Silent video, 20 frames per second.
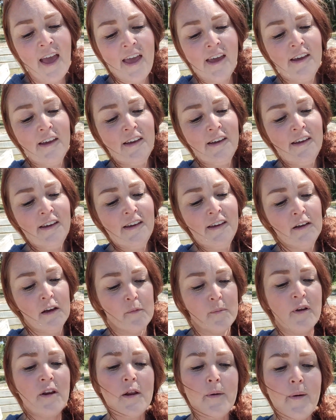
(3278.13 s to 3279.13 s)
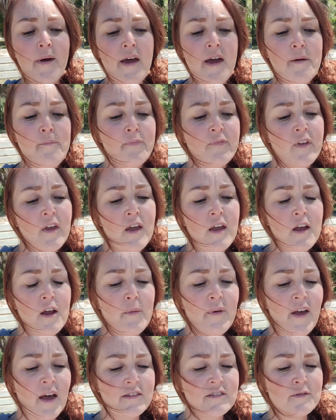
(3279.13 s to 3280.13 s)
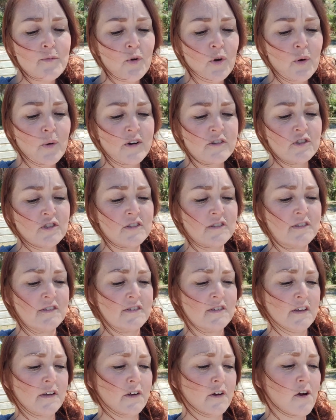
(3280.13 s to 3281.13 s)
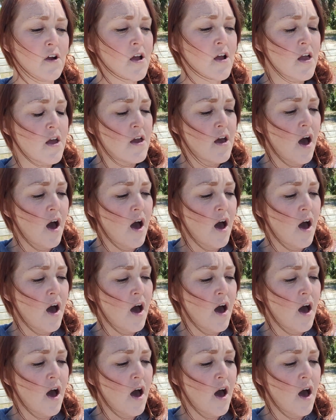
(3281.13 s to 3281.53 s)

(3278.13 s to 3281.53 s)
Yay! But anyway, here we got some more questions here.